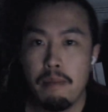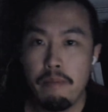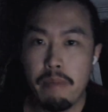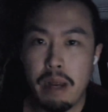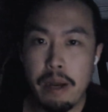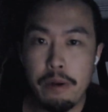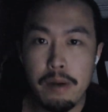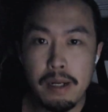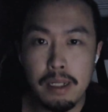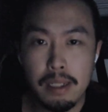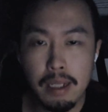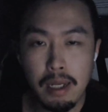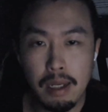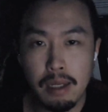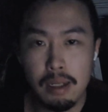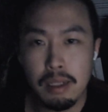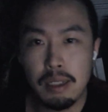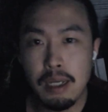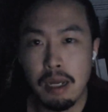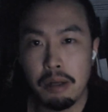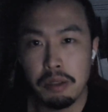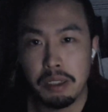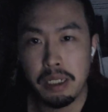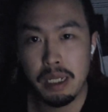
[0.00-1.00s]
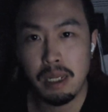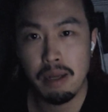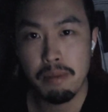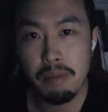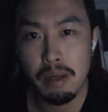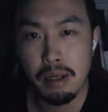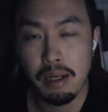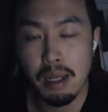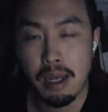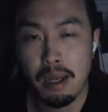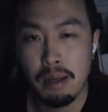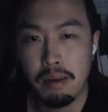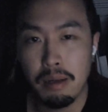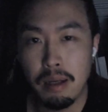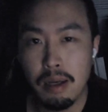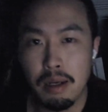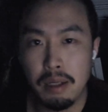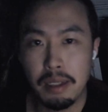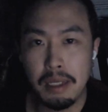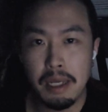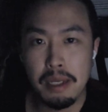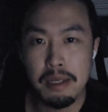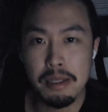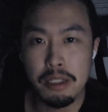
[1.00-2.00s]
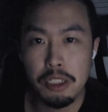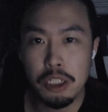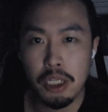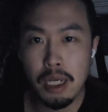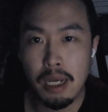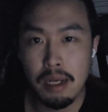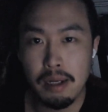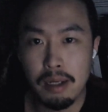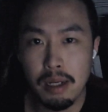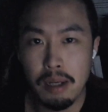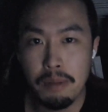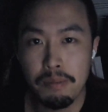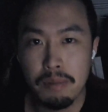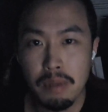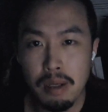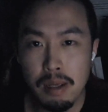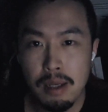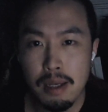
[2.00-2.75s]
maritime containment line against China